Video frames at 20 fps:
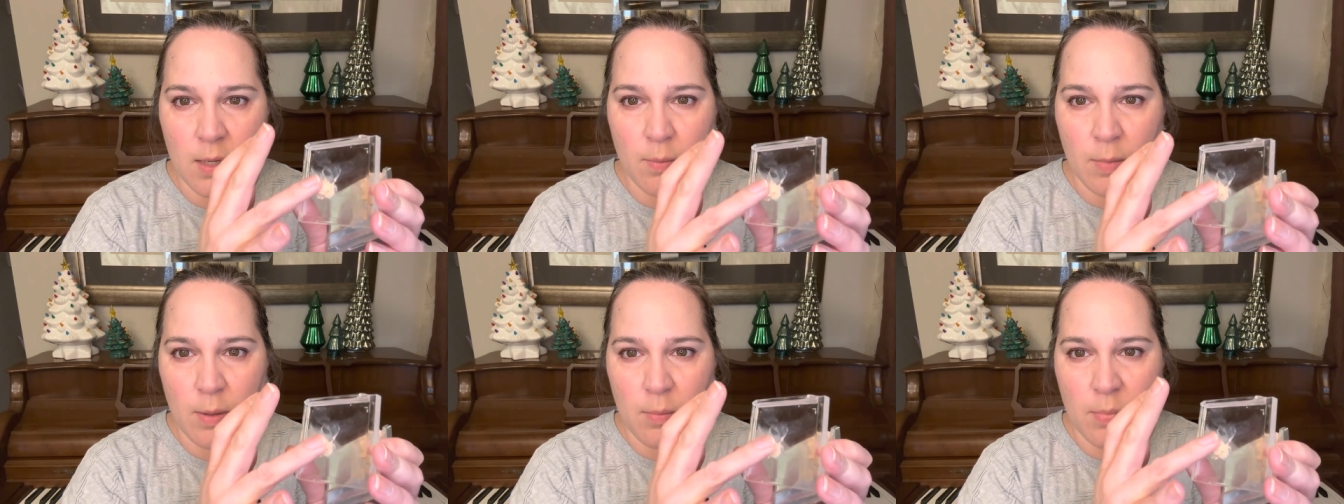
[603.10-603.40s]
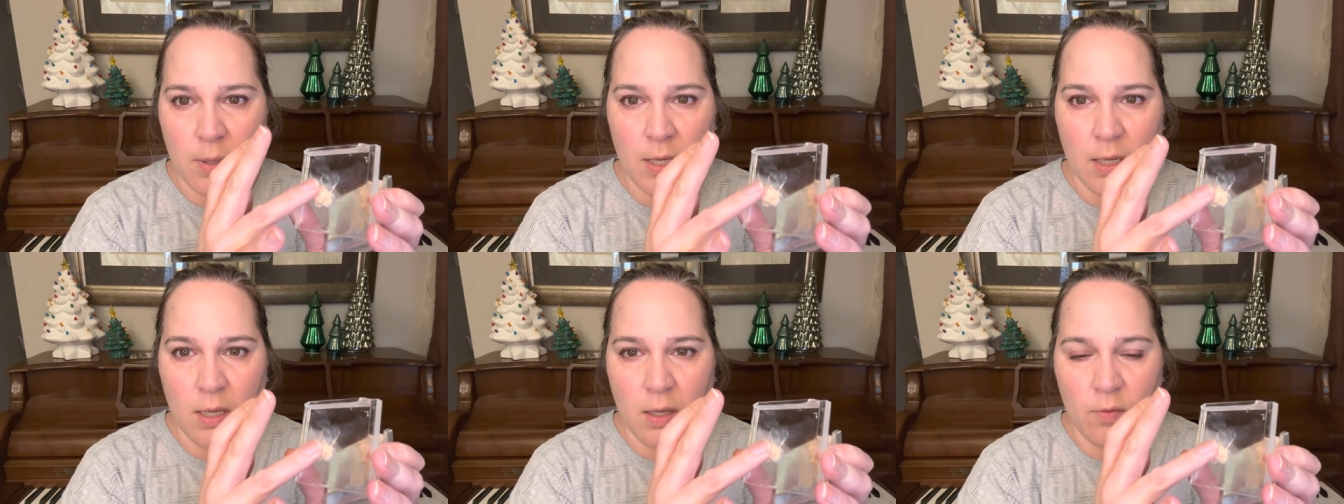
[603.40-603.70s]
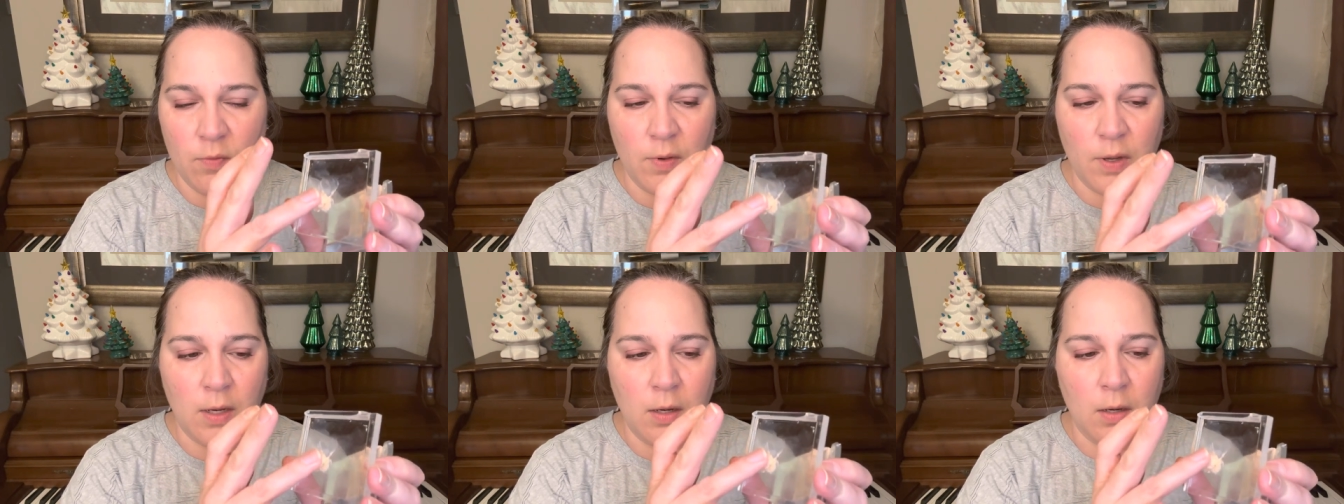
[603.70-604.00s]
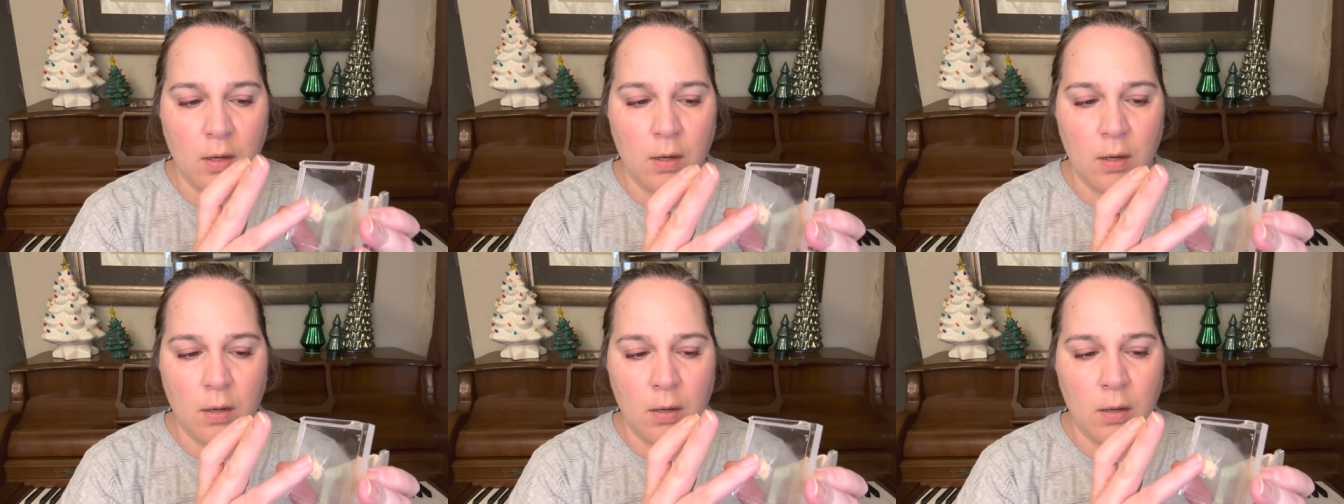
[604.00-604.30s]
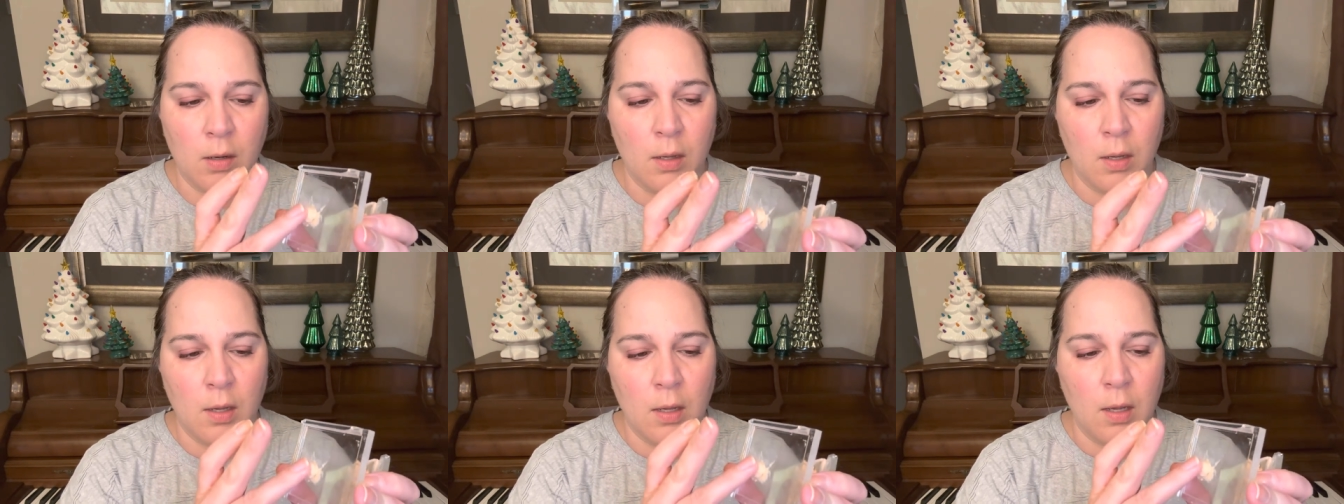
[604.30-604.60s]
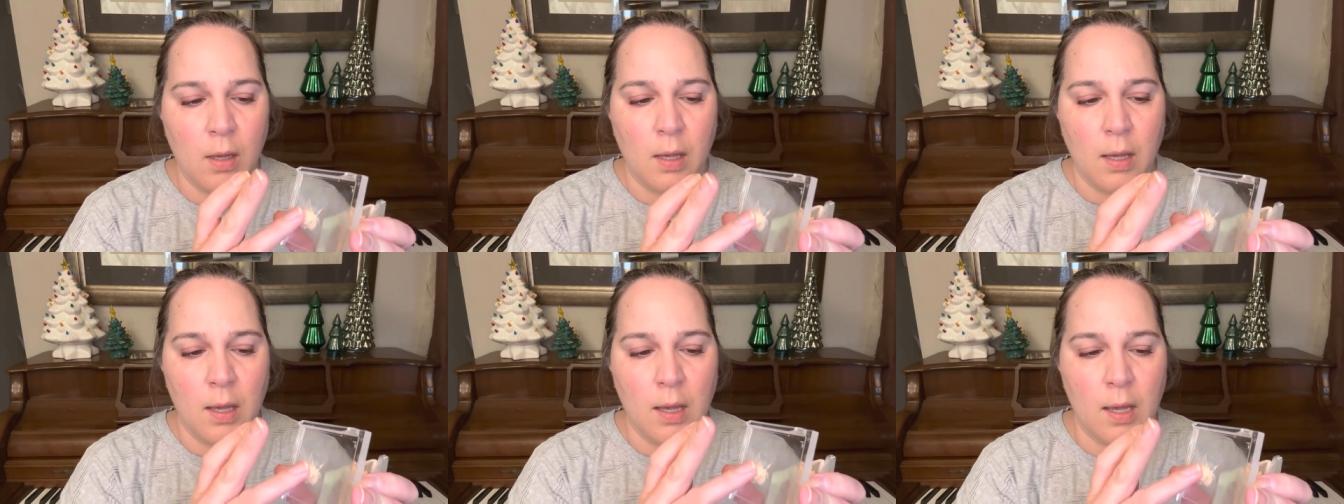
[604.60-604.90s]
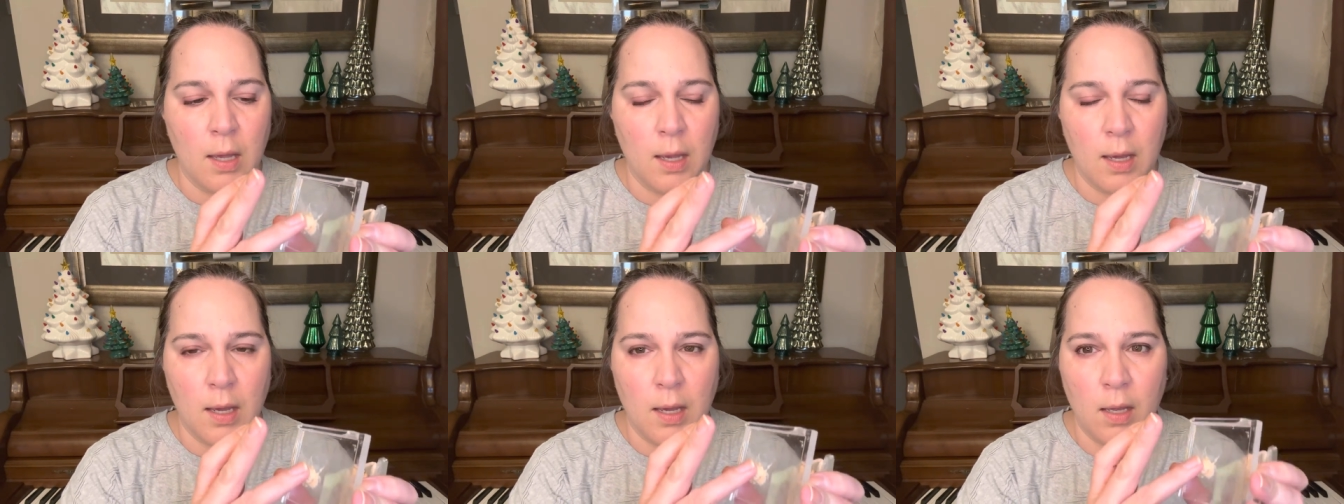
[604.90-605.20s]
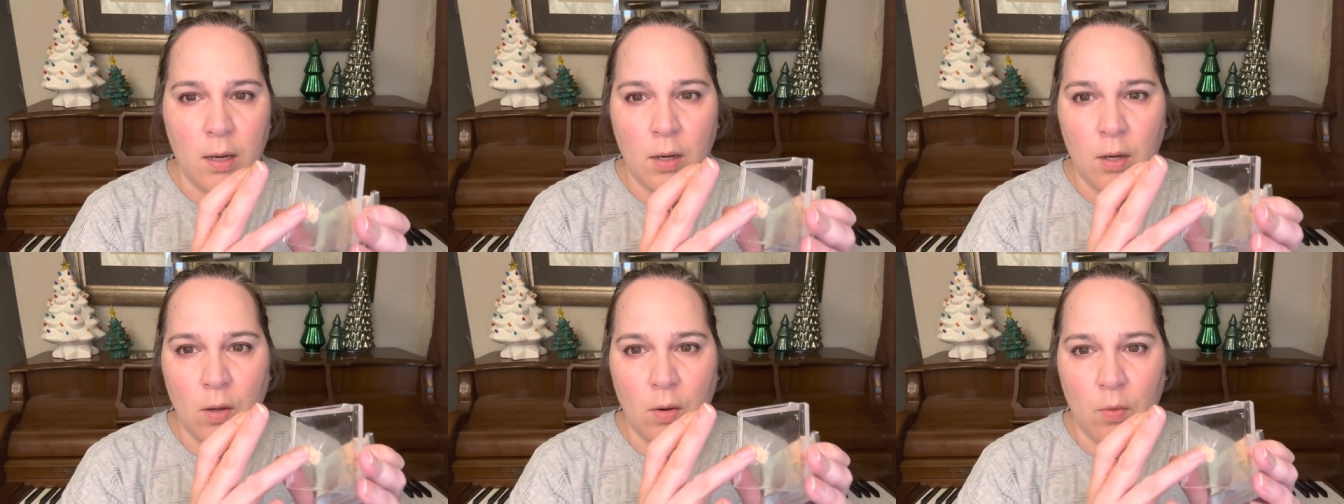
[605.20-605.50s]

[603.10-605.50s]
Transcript: my pinky finger and